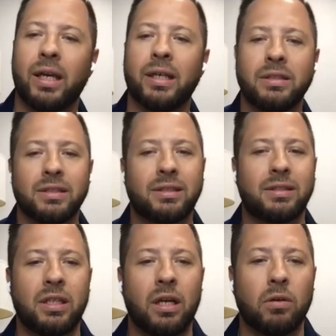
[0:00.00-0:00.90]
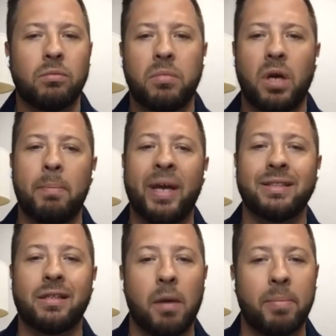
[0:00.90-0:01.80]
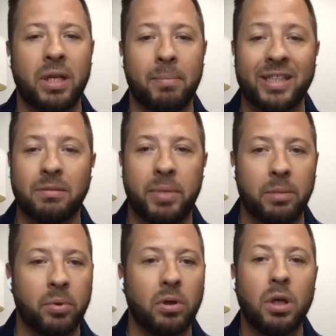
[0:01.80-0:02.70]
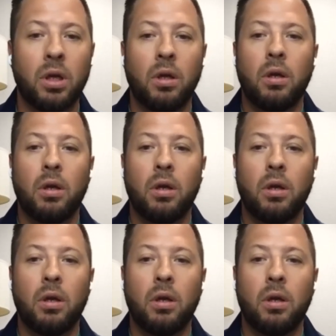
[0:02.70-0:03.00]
and just you know amazing company, amazing people.